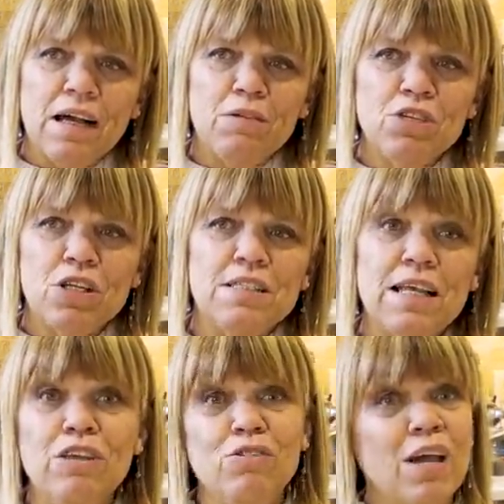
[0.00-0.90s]
I was gonna
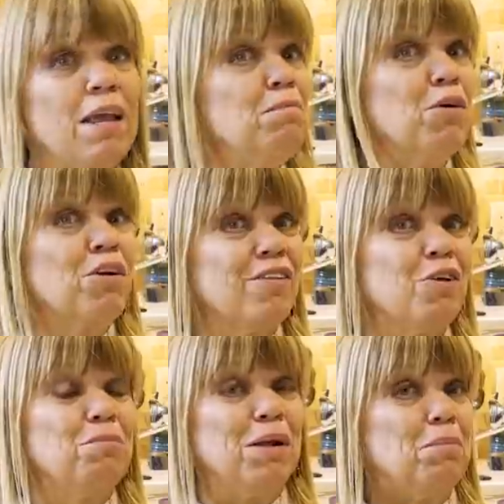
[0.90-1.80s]
say you can put a
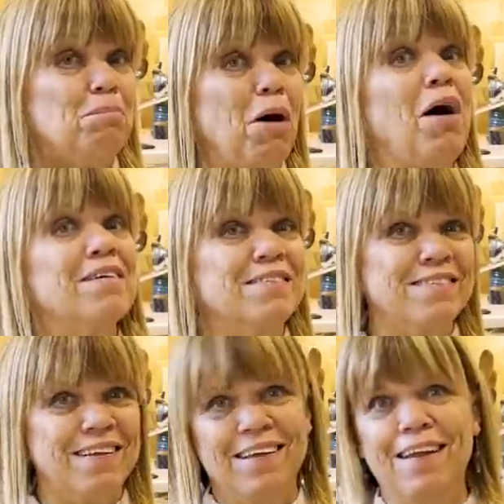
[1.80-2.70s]
little bit of
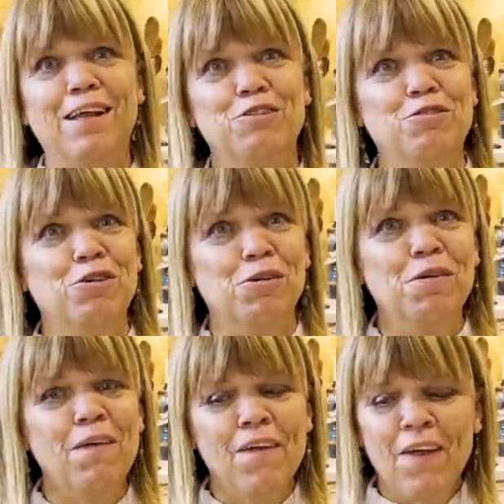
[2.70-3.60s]
pasta in it too.